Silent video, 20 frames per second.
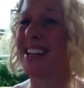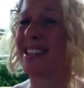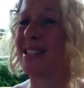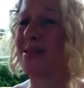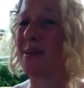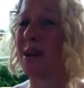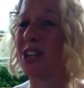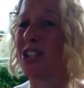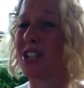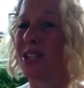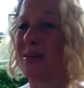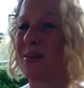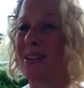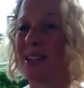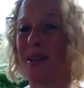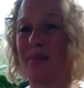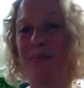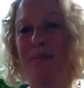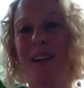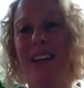especially with
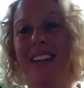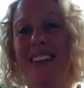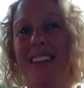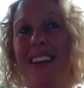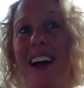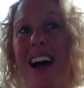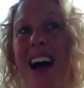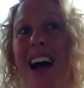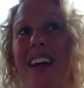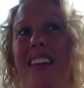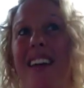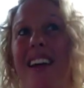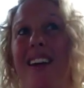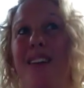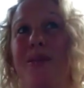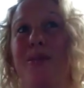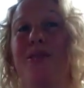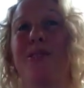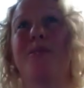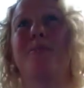him being the guy that
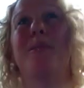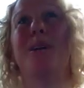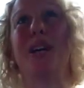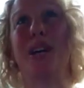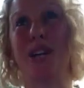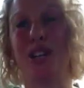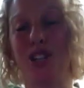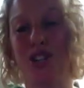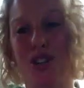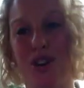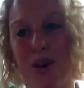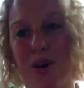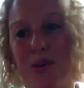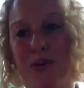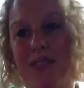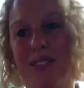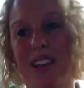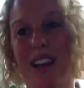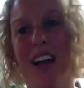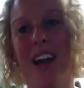knows a million
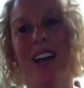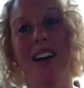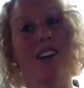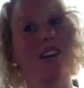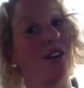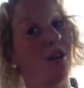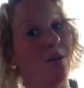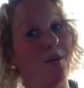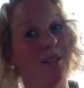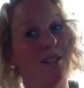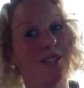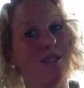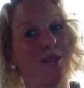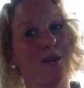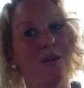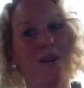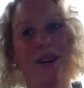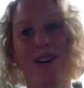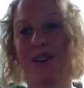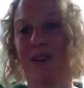jokes and can always
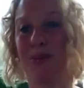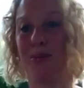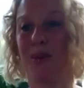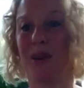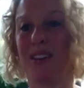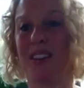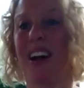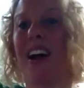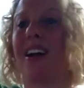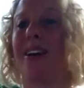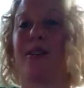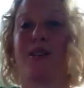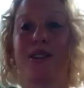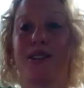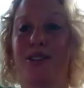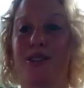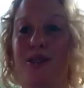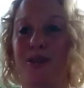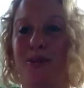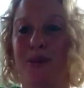throw in a good one-liner
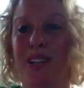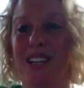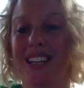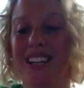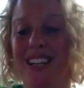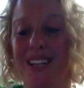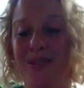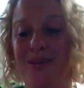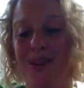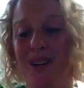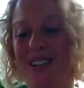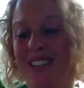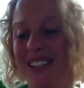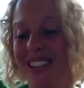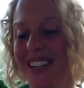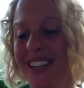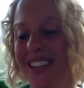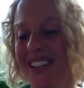or two when you need one.